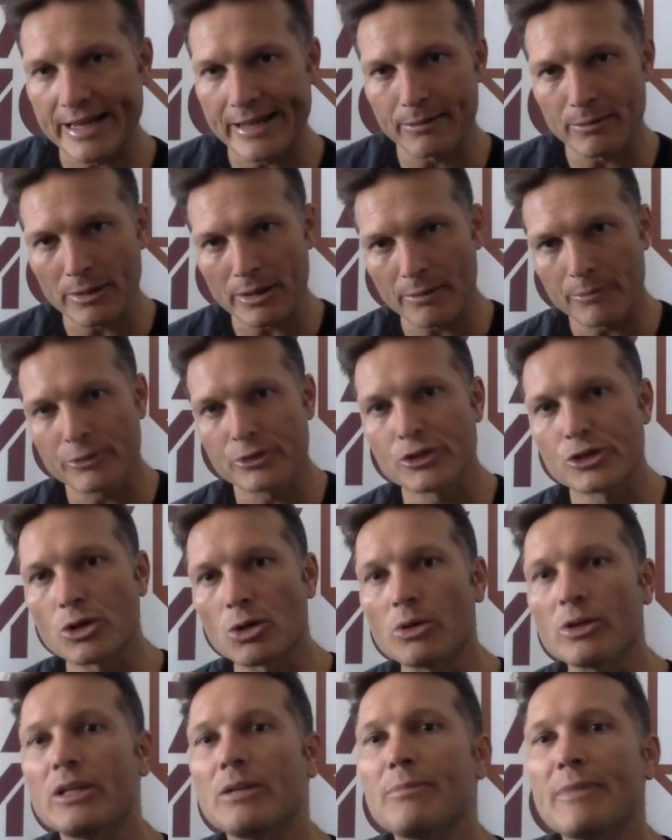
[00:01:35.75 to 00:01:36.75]
and I'm
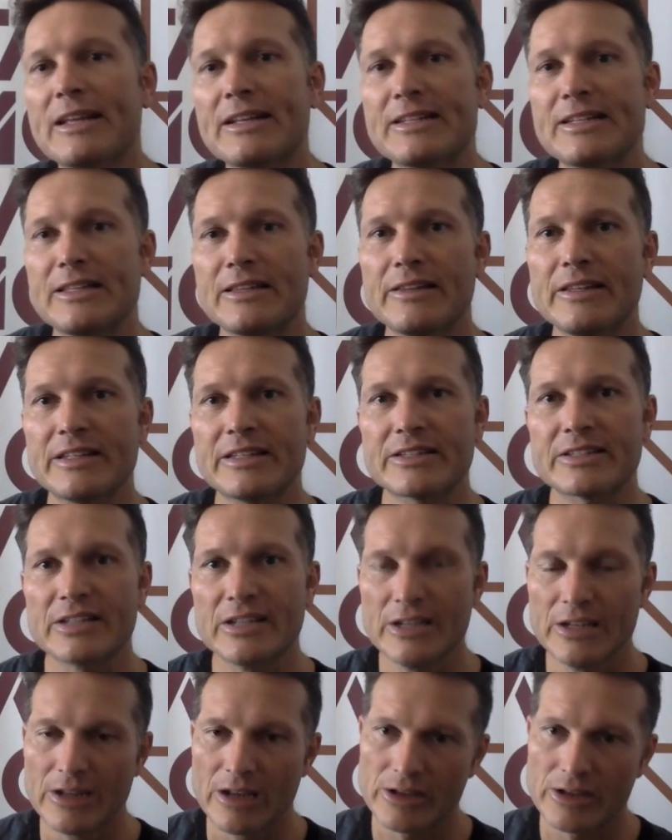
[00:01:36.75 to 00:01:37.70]
documenting this